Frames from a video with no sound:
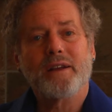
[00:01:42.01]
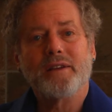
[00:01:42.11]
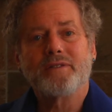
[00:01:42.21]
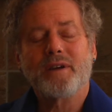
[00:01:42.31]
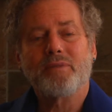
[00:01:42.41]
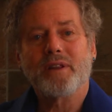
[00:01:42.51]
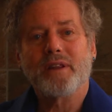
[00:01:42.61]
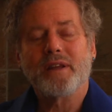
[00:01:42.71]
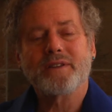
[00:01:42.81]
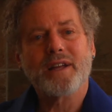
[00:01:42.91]
It's something,
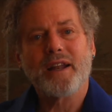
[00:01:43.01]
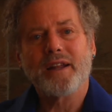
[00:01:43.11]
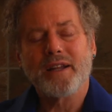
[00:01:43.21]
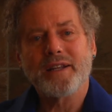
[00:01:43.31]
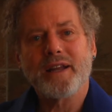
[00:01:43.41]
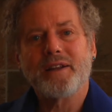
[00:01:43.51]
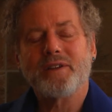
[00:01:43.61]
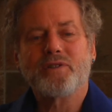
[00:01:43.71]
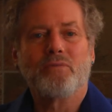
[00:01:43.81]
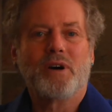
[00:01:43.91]
it's not an identity
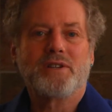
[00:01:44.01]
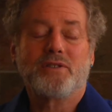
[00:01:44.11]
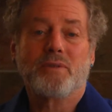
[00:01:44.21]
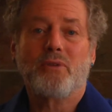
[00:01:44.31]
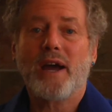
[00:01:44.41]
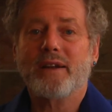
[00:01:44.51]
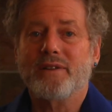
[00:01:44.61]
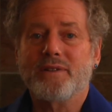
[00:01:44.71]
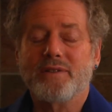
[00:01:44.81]
so much as a practice.